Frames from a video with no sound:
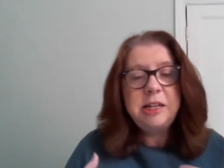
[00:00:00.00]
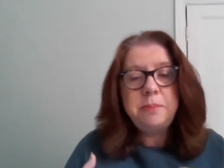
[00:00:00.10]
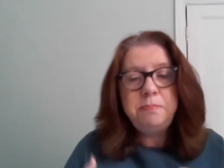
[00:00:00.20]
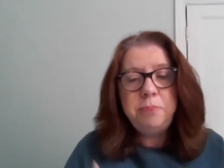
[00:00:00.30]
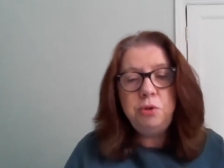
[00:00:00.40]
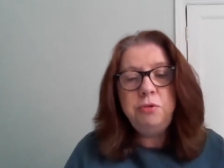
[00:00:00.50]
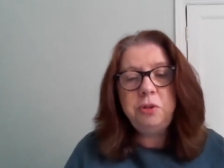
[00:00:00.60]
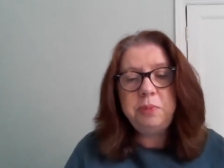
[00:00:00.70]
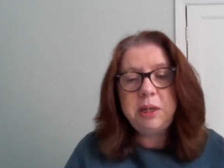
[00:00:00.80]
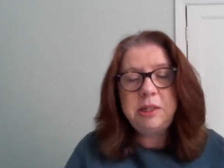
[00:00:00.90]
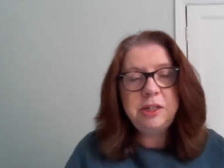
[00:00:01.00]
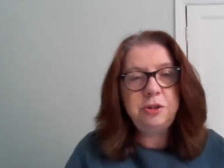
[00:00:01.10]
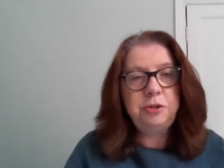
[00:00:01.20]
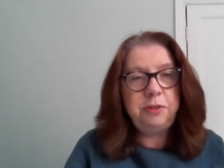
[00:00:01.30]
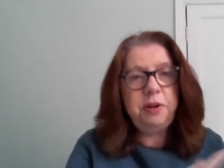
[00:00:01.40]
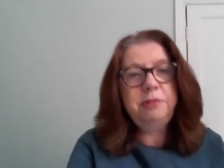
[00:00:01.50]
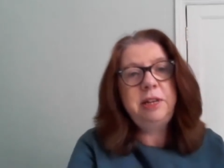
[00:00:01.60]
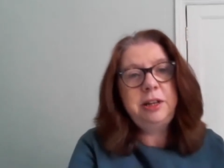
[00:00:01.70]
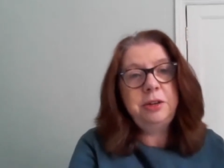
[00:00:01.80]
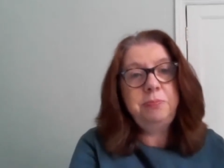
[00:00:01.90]
to move them into the
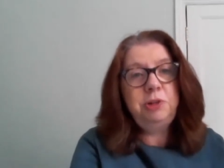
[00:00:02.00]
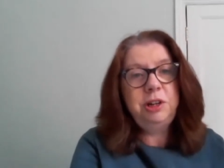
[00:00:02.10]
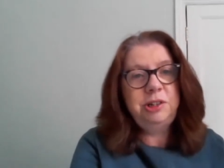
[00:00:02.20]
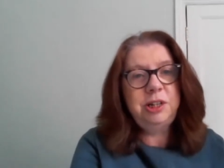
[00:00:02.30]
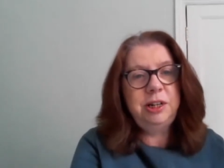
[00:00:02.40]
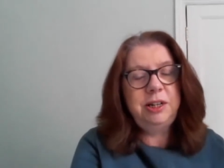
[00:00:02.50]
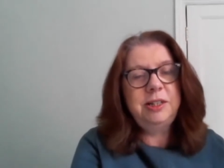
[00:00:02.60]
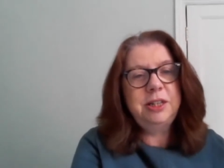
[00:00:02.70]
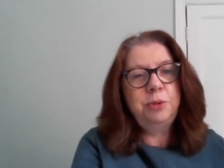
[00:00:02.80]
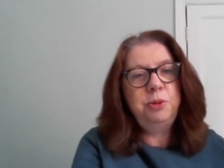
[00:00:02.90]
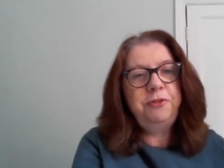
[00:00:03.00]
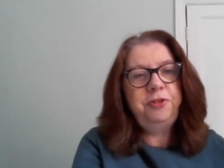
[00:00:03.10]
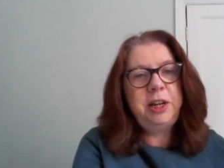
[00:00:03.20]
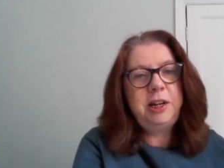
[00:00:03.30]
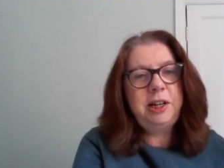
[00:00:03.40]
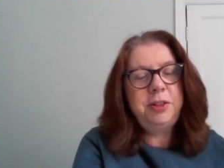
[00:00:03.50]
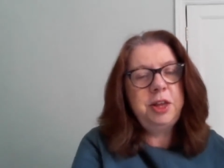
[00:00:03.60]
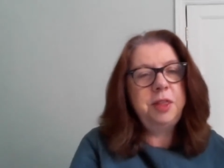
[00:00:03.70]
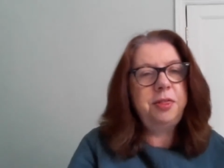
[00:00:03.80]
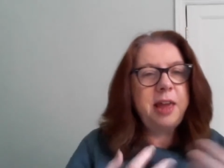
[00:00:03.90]
very communities that were feeling
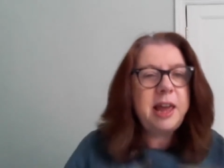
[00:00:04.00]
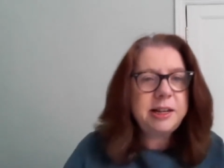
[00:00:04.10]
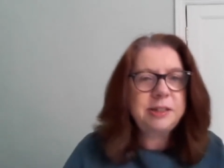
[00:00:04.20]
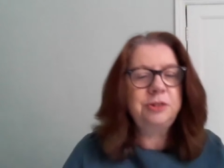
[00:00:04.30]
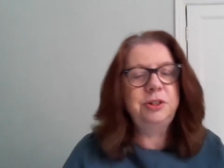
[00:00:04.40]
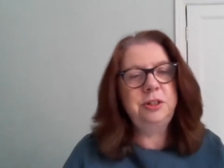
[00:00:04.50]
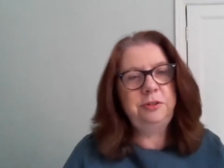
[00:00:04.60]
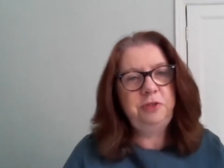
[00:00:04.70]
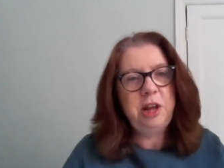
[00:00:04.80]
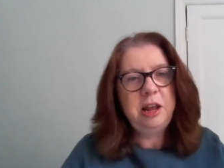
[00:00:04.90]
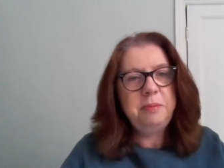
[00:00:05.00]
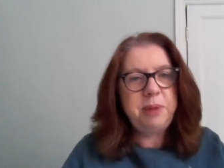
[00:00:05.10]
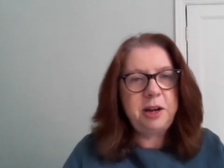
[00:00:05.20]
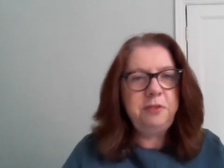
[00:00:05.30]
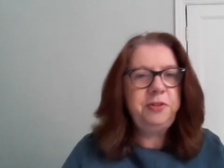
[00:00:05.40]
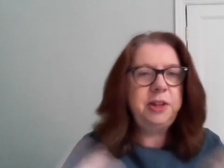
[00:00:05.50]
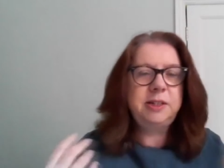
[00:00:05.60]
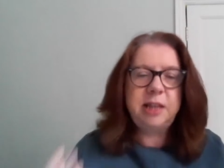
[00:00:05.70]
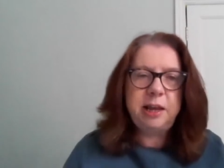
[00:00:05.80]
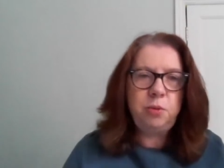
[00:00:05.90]
that their sort of
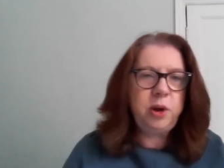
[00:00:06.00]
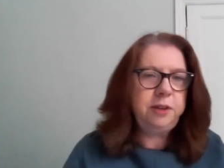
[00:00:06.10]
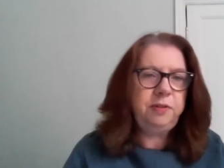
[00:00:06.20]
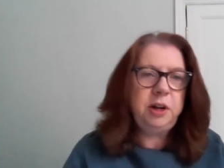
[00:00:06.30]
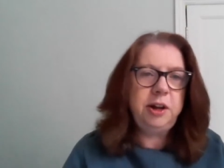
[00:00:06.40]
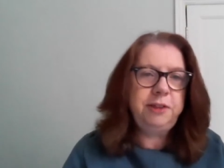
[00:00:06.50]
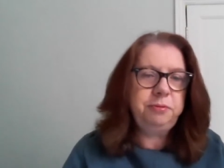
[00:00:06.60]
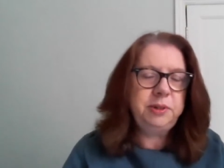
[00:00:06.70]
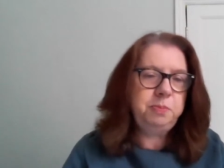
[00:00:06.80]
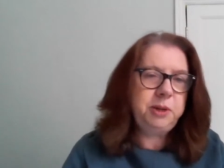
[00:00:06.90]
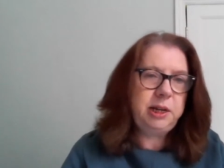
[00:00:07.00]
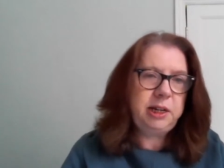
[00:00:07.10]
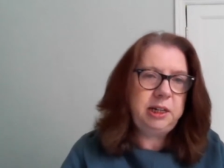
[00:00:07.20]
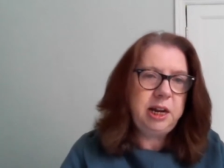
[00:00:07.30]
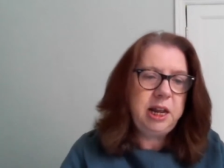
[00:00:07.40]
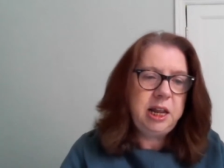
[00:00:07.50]
benefits, their way of life was being